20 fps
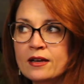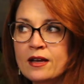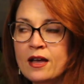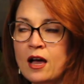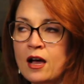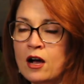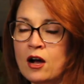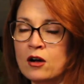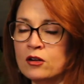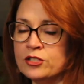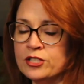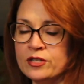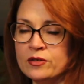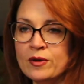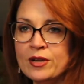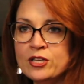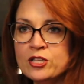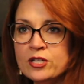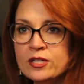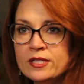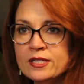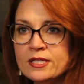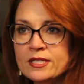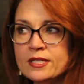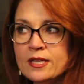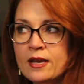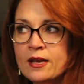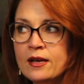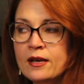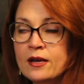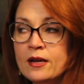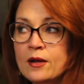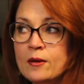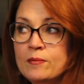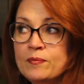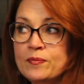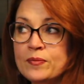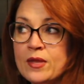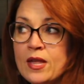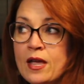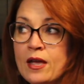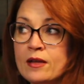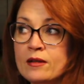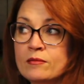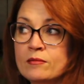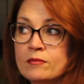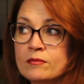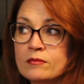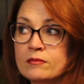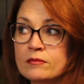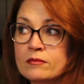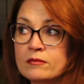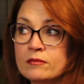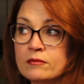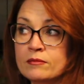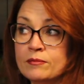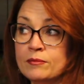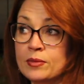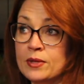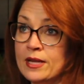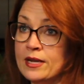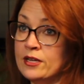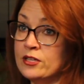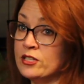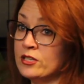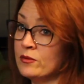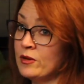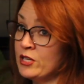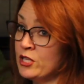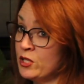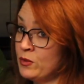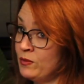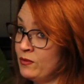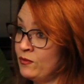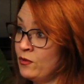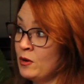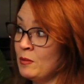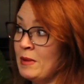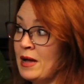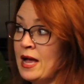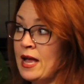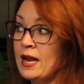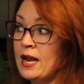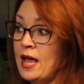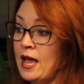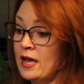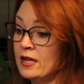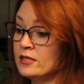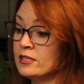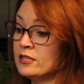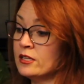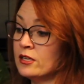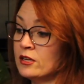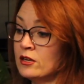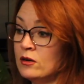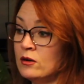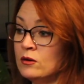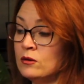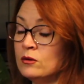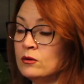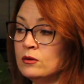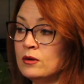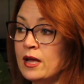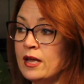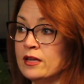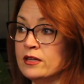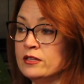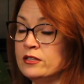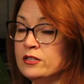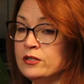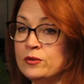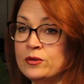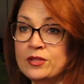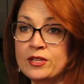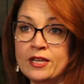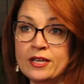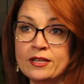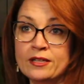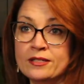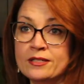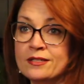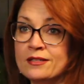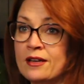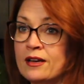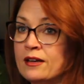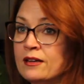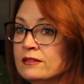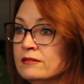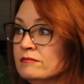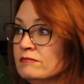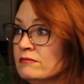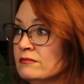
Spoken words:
all generations, and plenty of generations before mine had to go and do things that